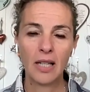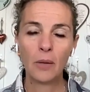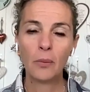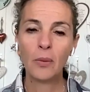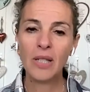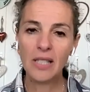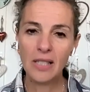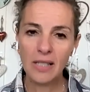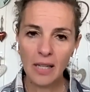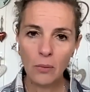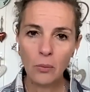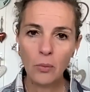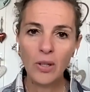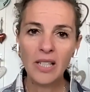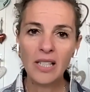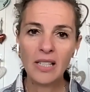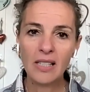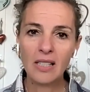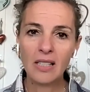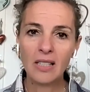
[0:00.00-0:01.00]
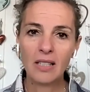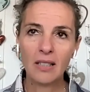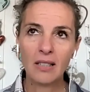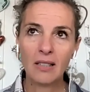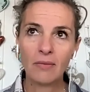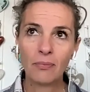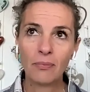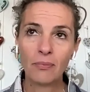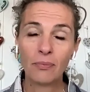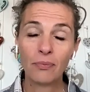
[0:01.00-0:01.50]
And when someone is
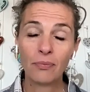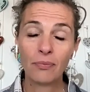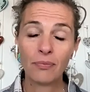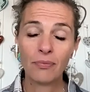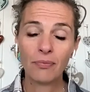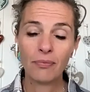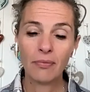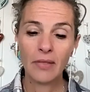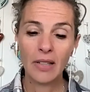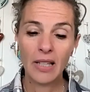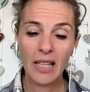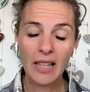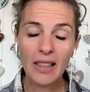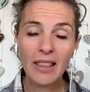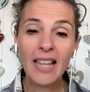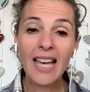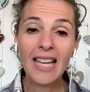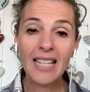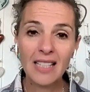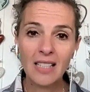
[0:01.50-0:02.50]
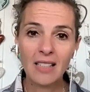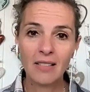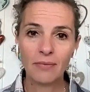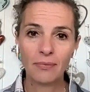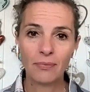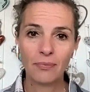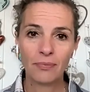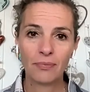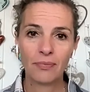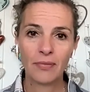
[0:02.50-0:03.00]
in that
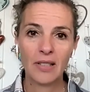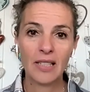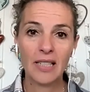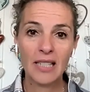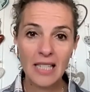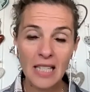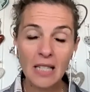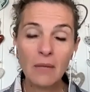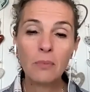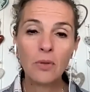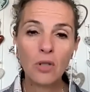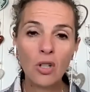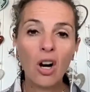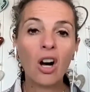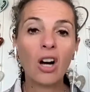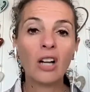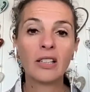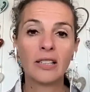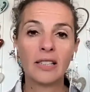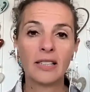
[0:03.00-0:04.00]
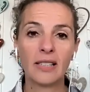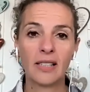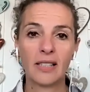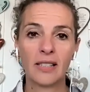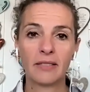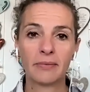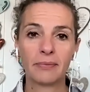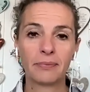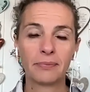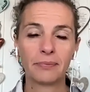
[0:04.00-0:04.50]
deep
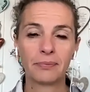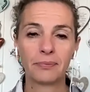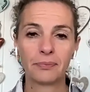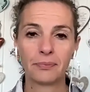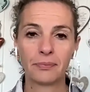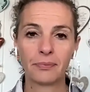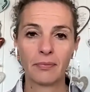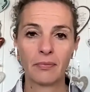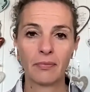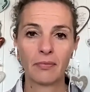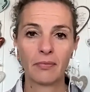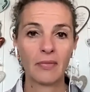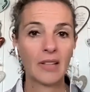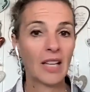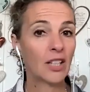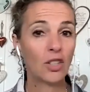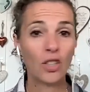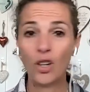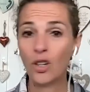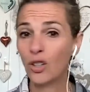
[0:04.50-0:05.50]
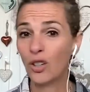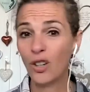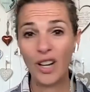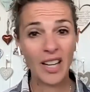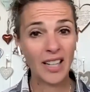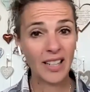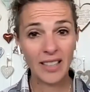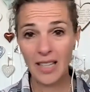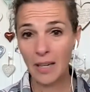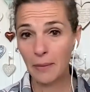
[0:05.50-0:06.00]
darkness, they don't know
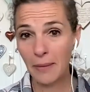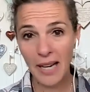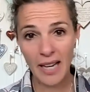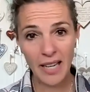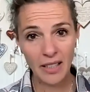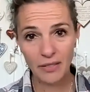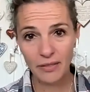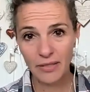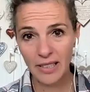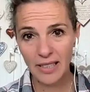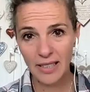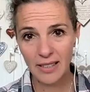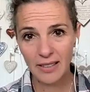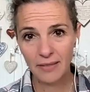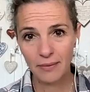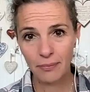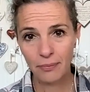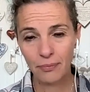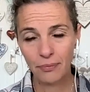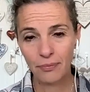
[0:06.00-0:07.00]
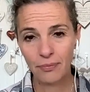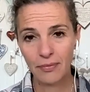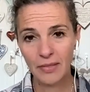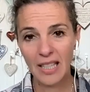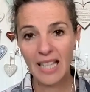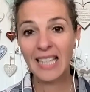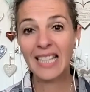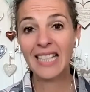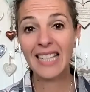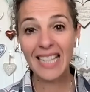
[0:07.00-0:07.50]
how to come out of it
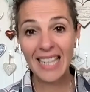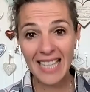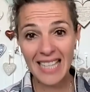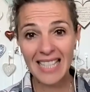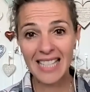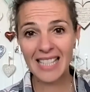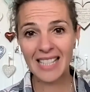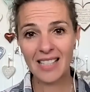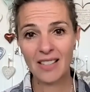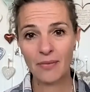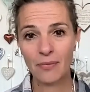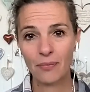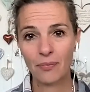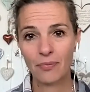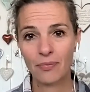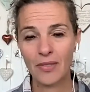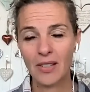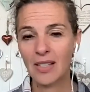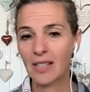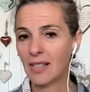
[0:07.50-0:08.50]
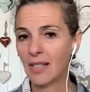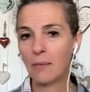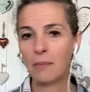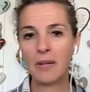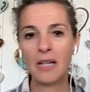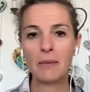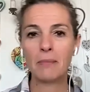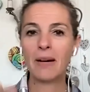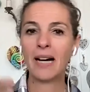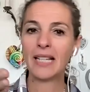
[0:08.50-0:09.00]
unless
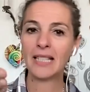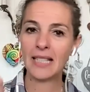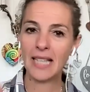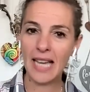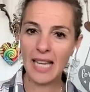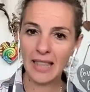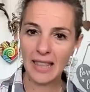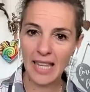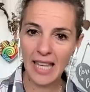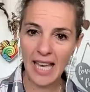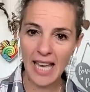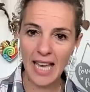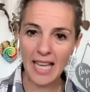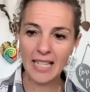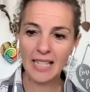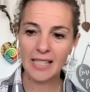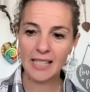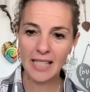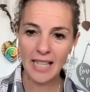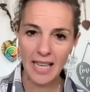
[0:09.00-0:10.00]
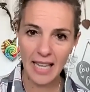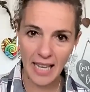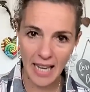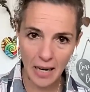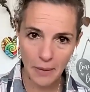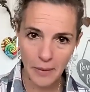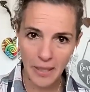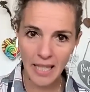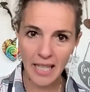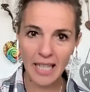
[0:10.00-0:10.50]
somebody might take their hand and say,
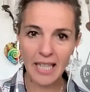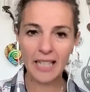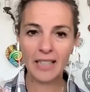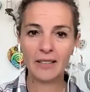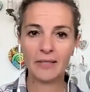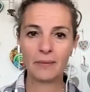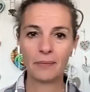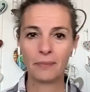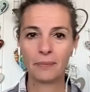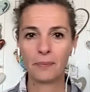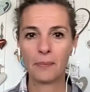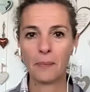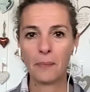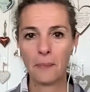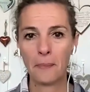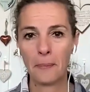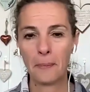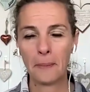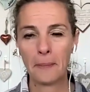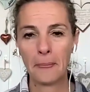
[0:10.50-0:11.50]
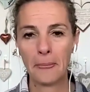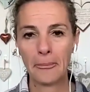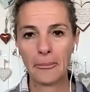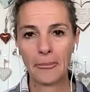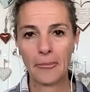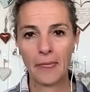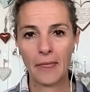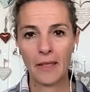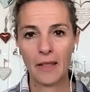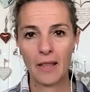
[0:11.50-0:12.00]
I'm here.
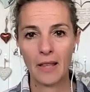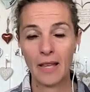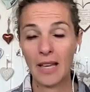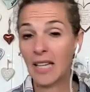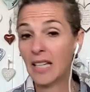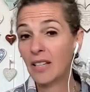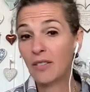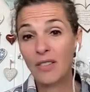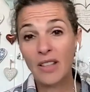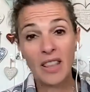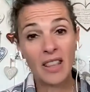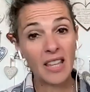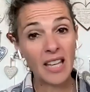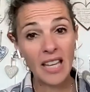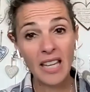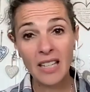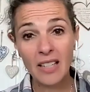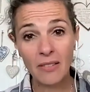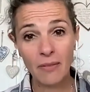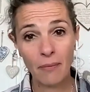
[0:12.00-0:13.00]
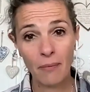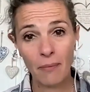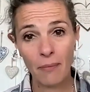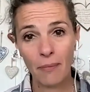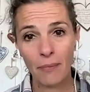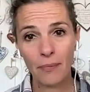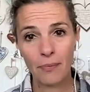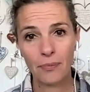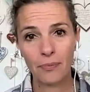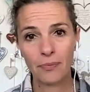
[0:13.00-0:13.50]
And even then,
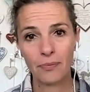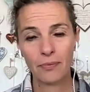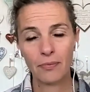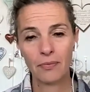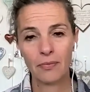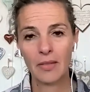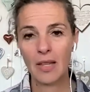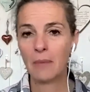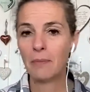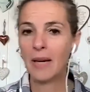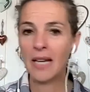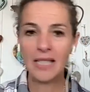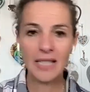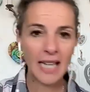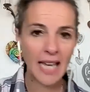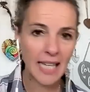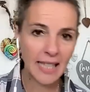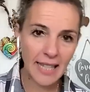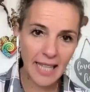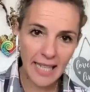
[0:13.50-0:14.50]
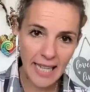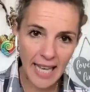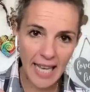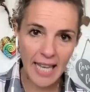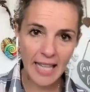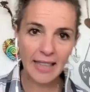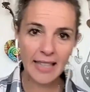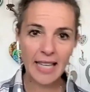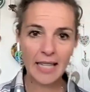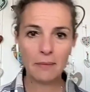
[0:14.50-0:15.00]
they may take that
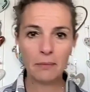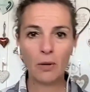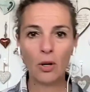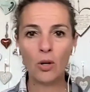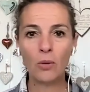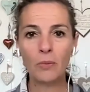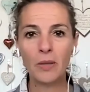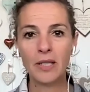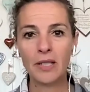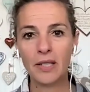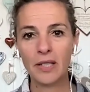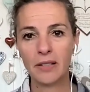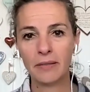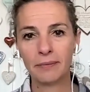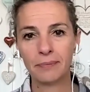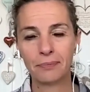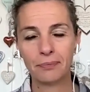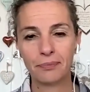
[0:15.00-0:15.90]
hand that moment,